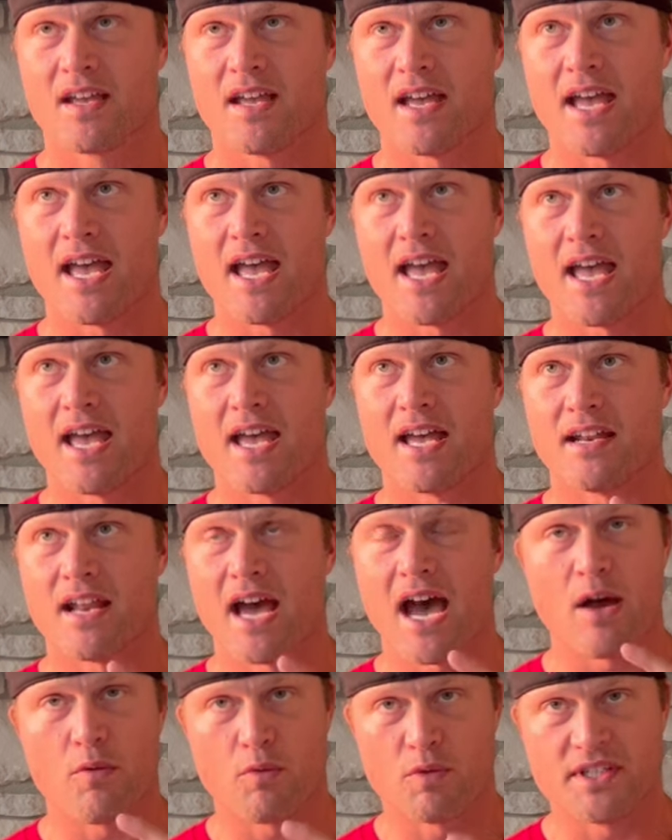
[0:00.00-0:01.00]
and
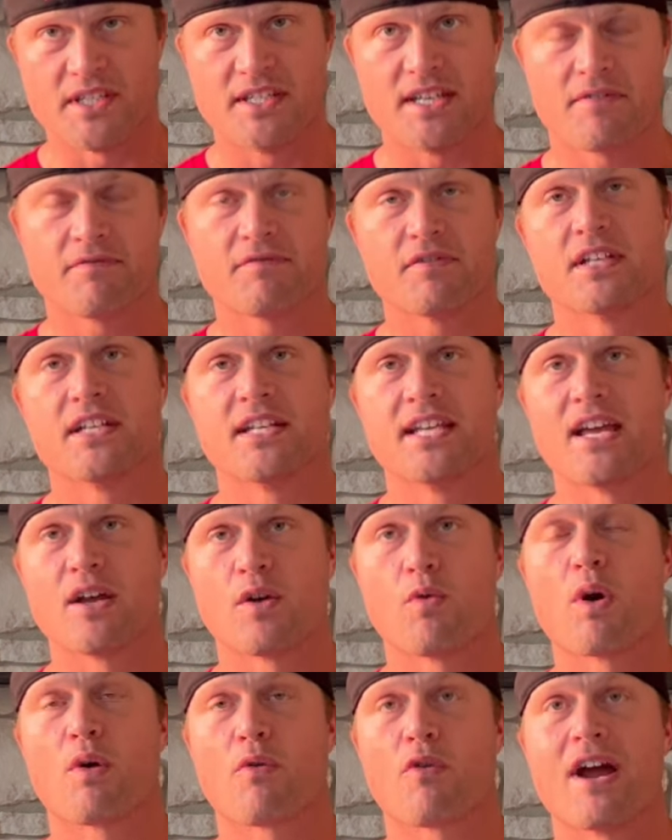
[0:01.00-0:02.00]
I would definitely
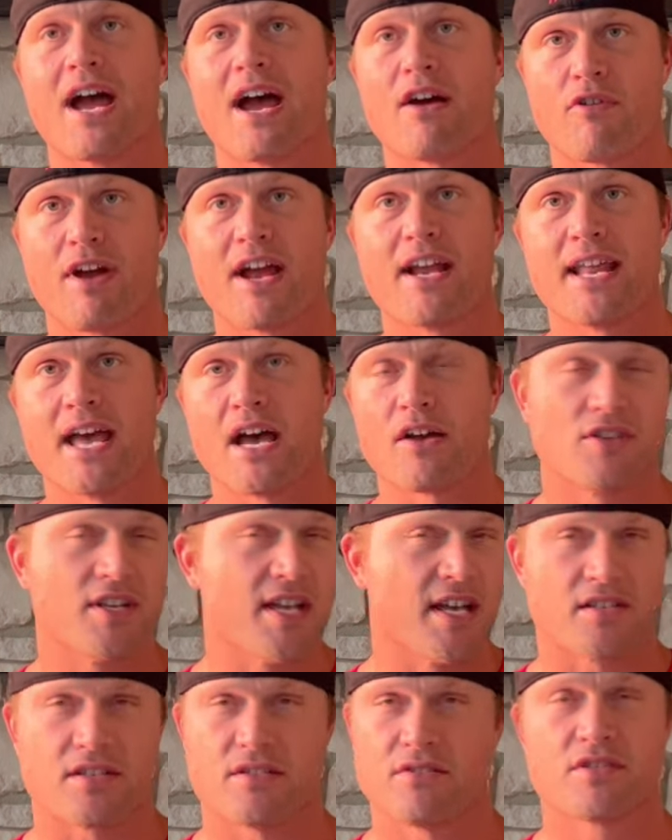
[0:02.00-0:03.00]
take where we're at right now.
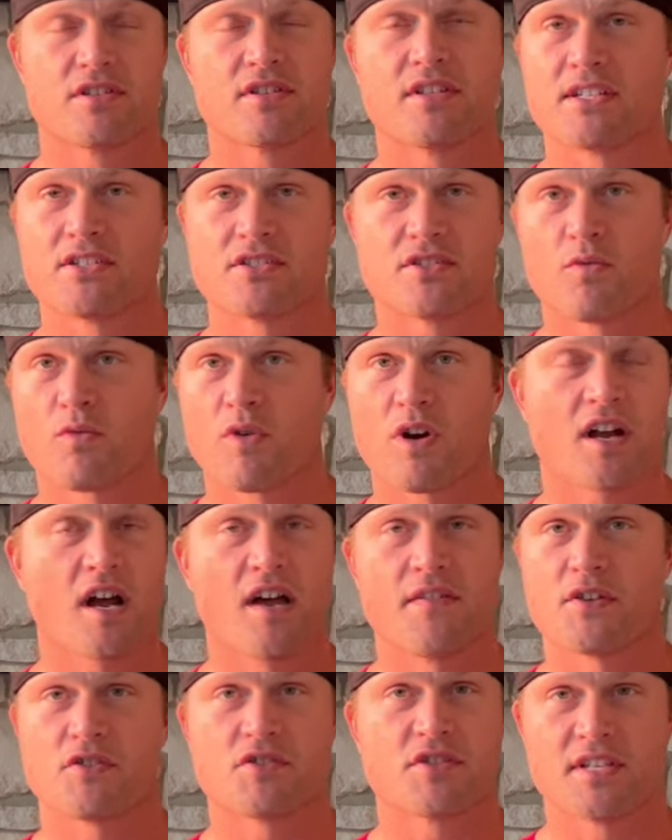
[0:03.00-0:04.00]
Yes, there's things to work
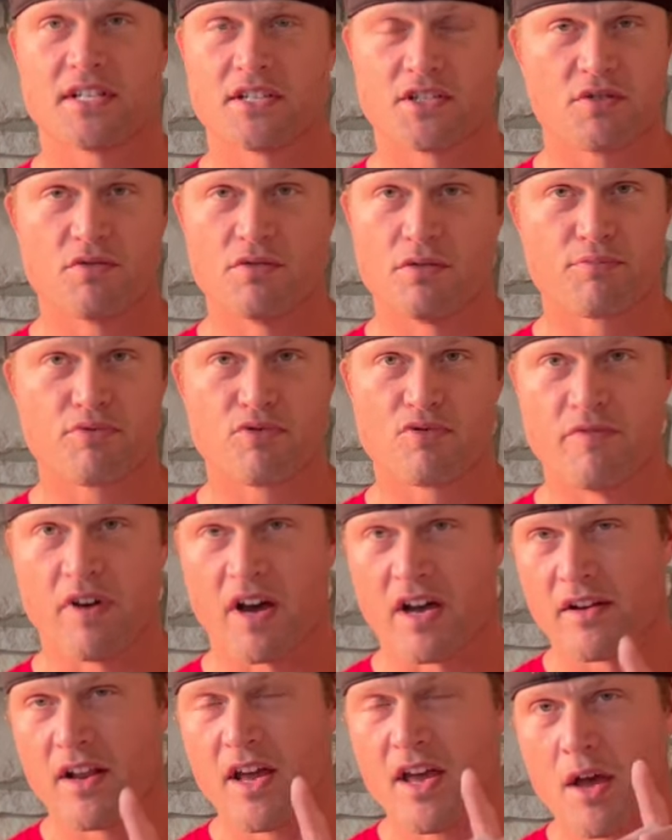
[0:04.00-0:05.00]
on. There's things to improve
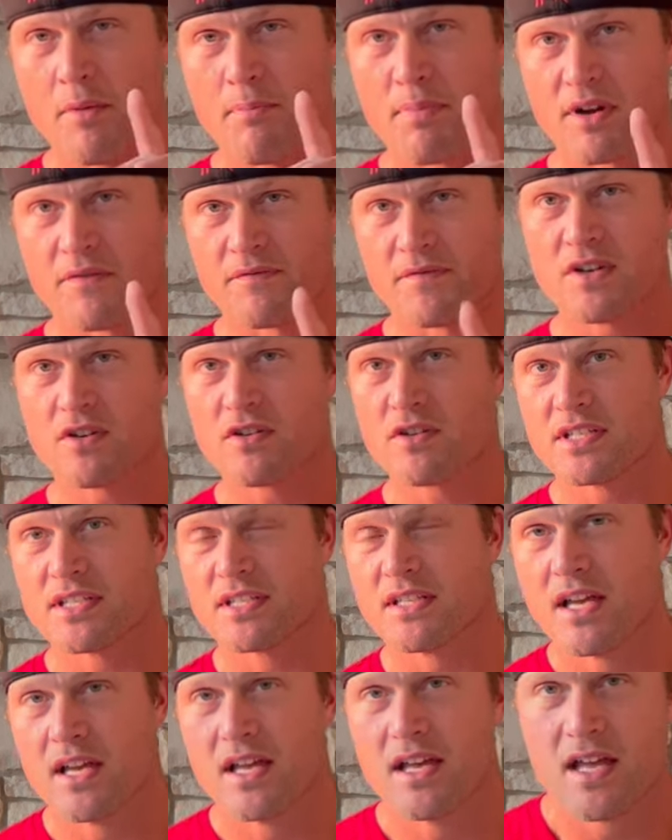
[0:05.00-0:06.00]
on. But if you're
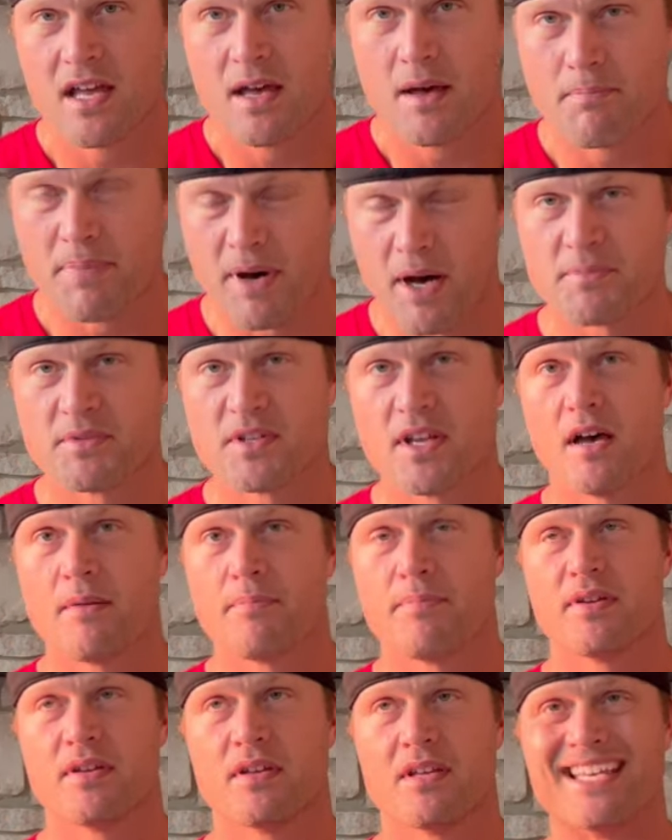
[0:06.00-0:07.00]
as pumped
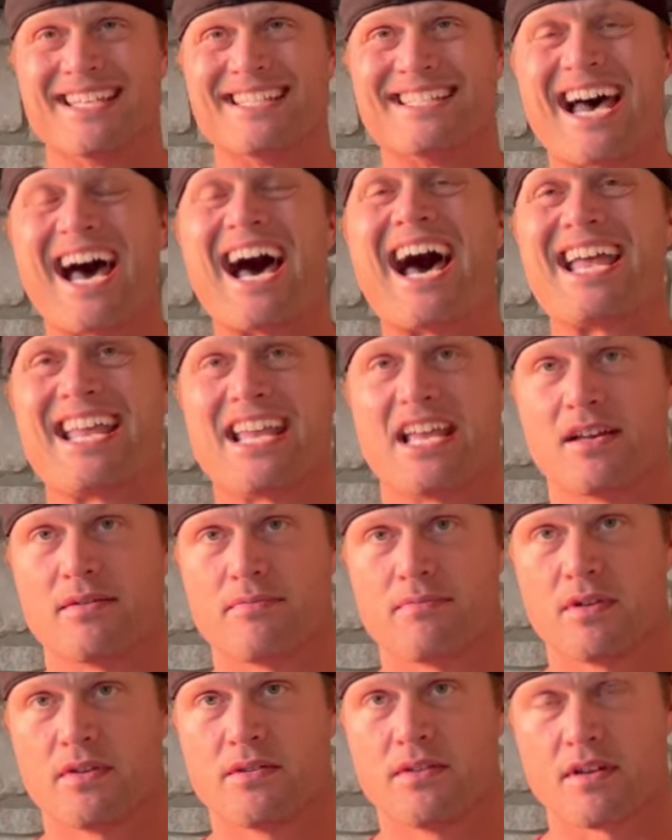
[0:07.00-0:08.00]
up as I
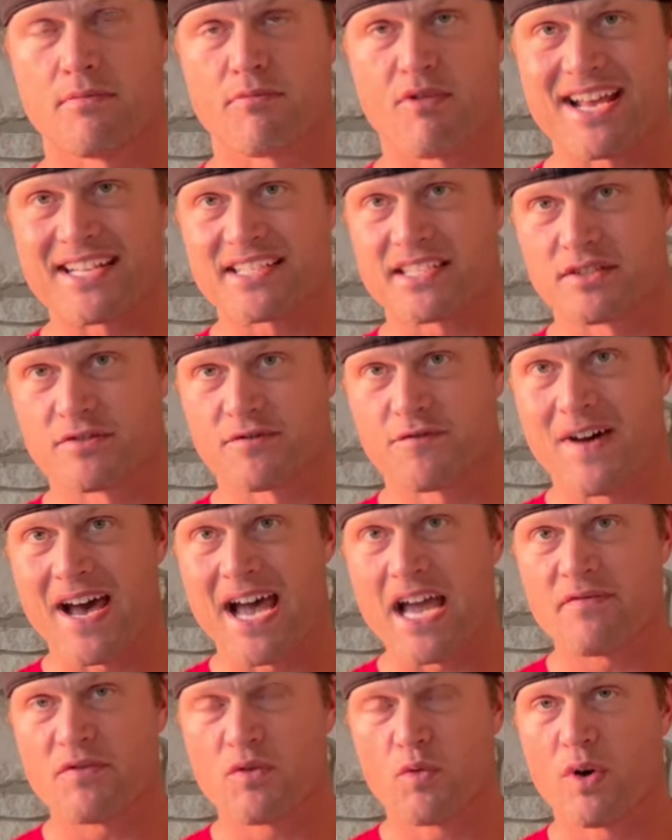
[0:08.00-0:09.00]
am, the Nebraska's
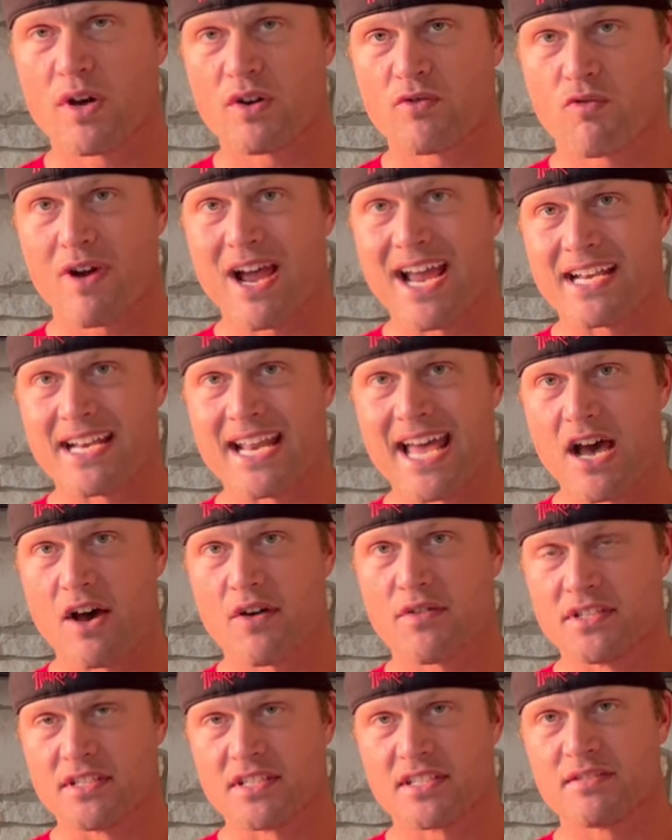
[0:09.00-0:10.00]
5-1 right
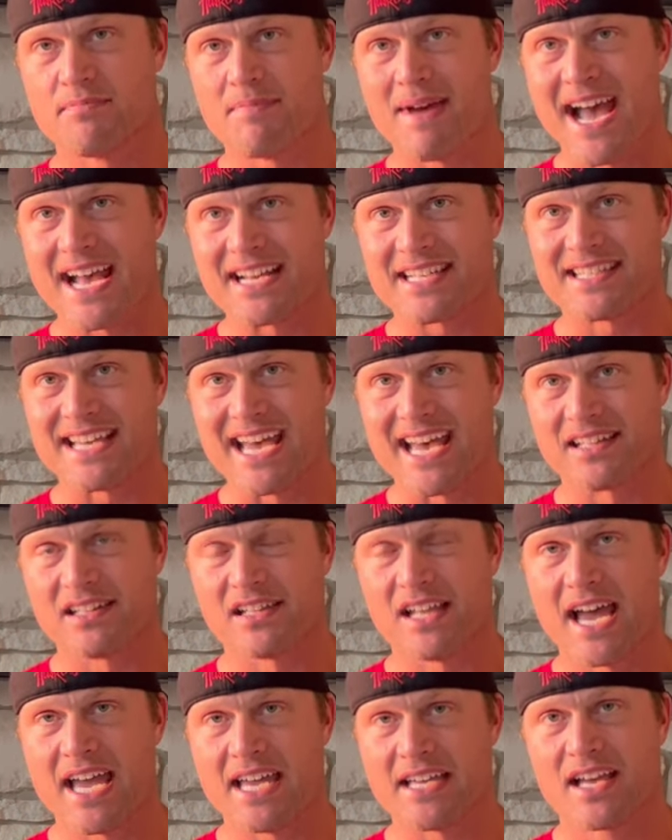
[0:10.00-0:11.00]
now, then smash that
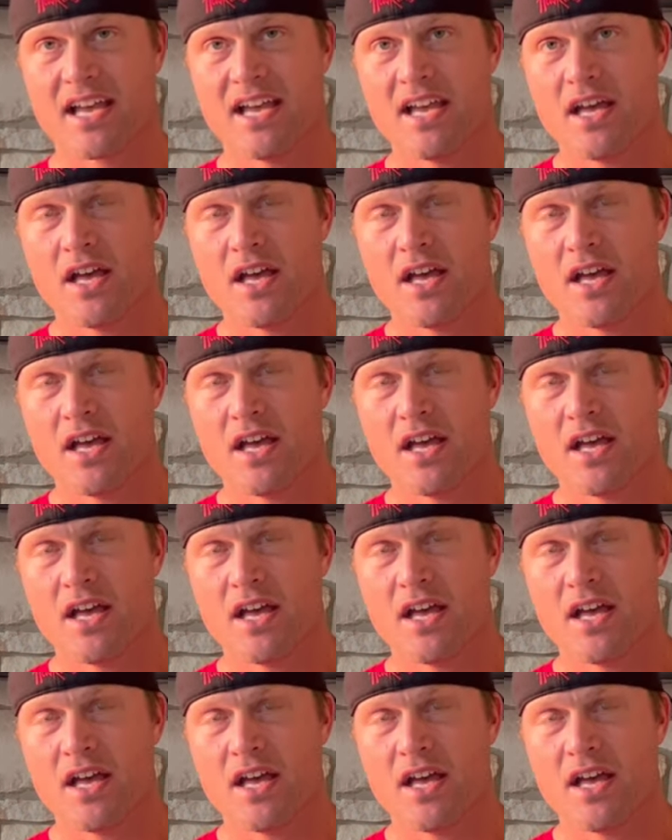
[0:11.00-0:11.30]
like